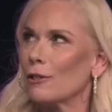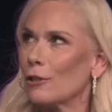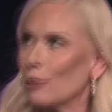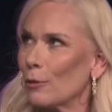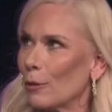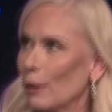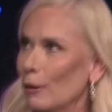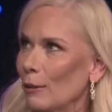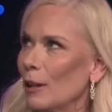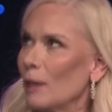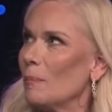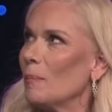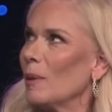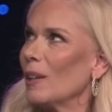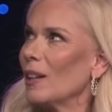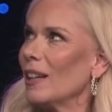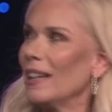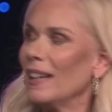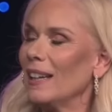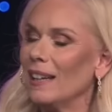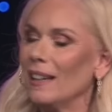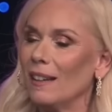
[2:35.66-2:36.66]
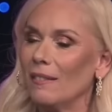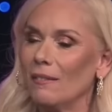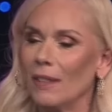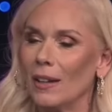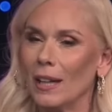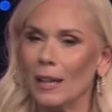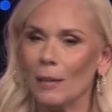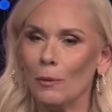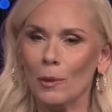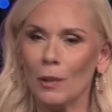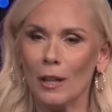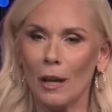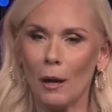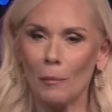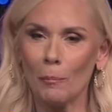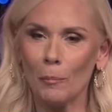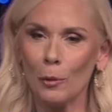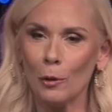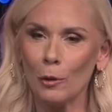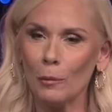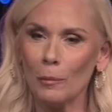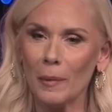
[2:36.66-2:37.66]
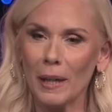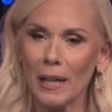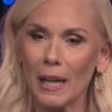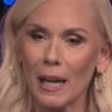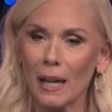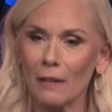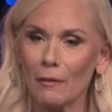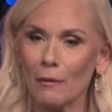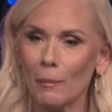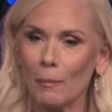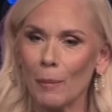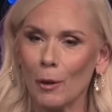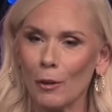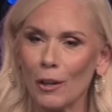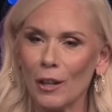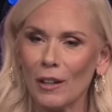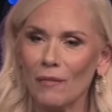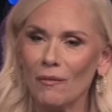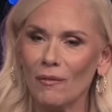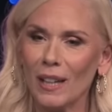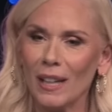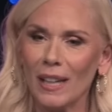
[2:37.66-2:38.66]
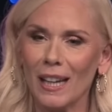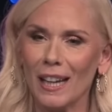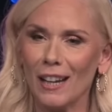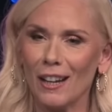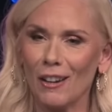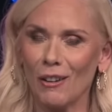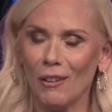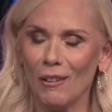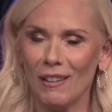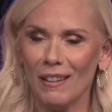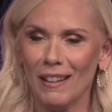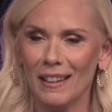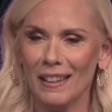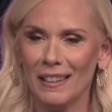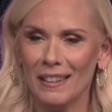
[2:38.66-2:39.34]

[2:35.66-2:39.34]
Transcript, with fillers: I truly believe he would not pull me out of a burning vehicle.